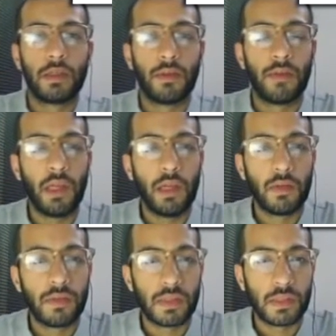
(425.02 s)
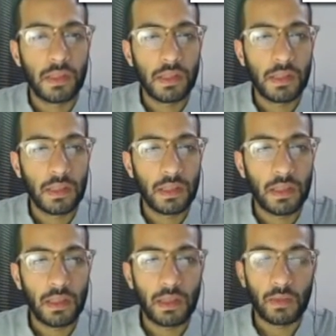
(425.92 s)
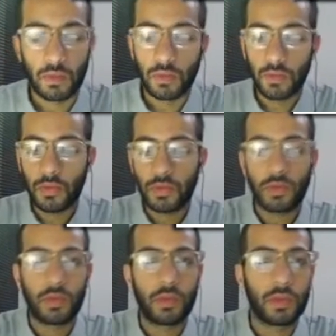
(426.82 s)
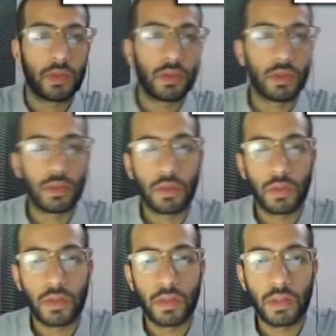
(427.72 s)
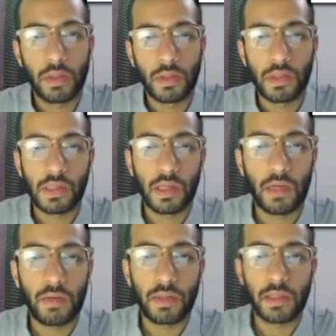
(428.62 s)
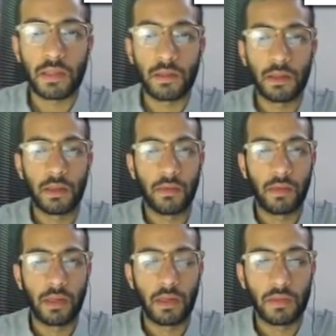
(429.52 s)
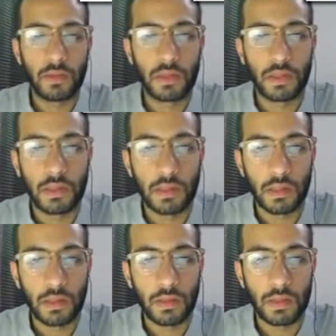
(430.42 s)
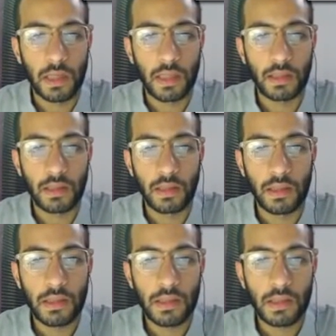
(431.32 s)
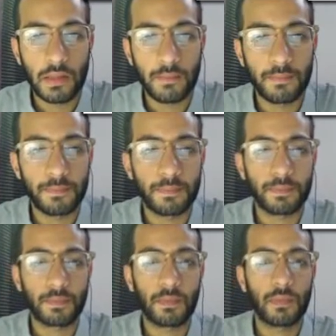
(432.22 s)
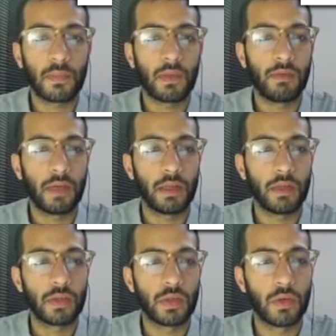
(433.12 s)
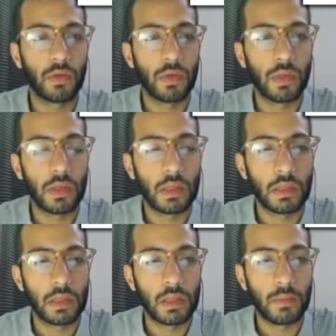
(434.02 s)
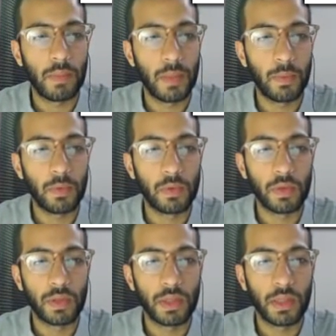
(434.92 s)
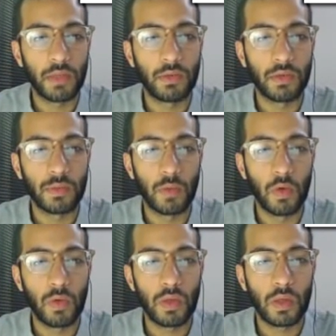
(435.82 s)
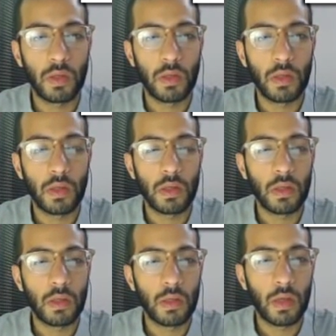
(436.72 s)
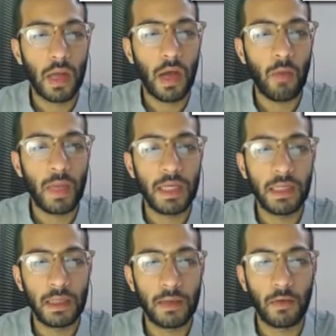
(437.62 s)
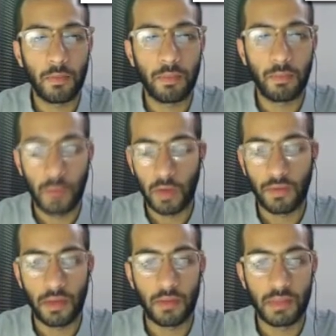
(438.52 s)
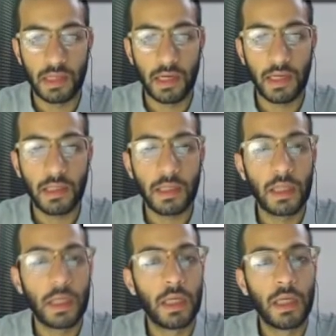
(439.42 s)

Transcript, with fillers: The value of statistic equals, this is how you calculate the value of statistic. You take this value, so the people who continue to smoke, how many of them died?